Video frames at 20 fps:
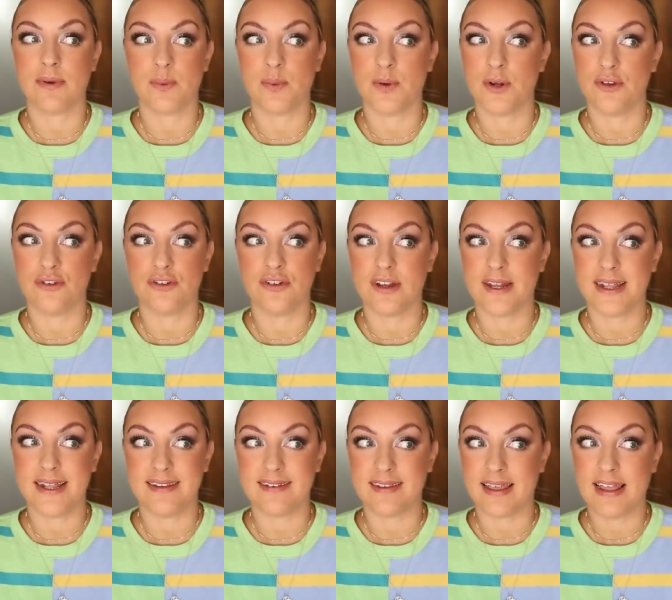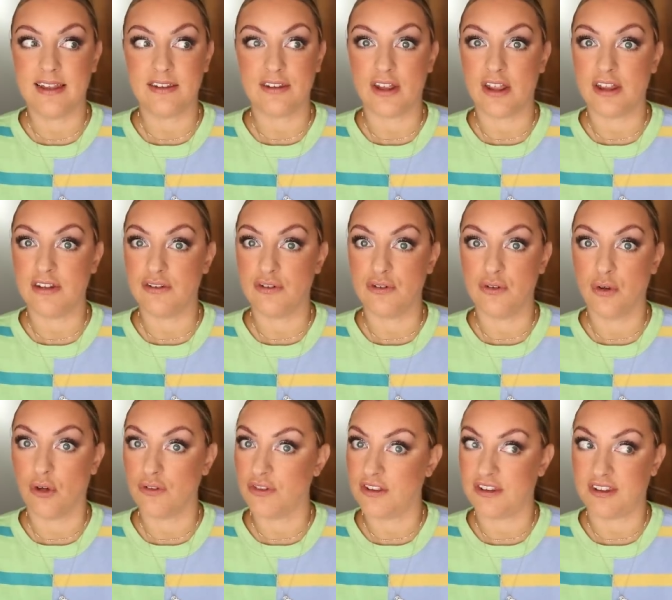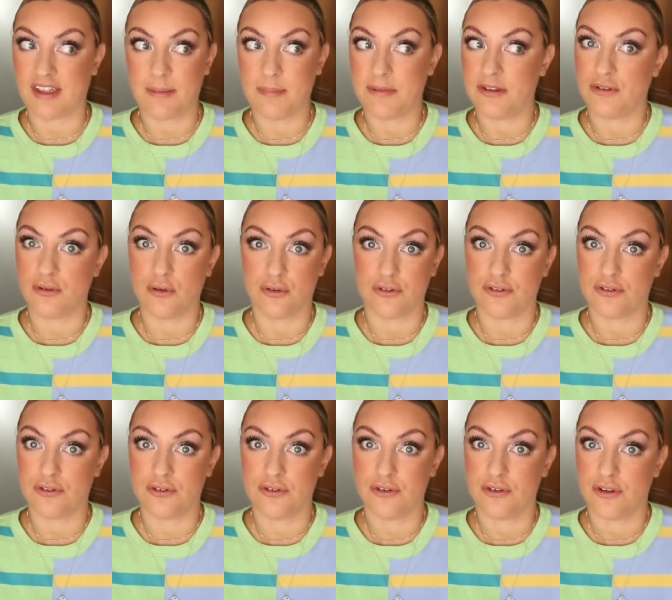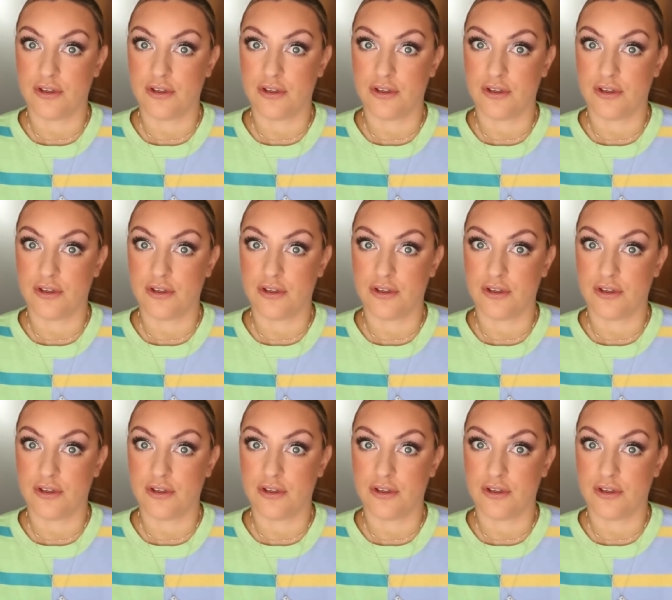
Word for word: revolution is is is not the same as yours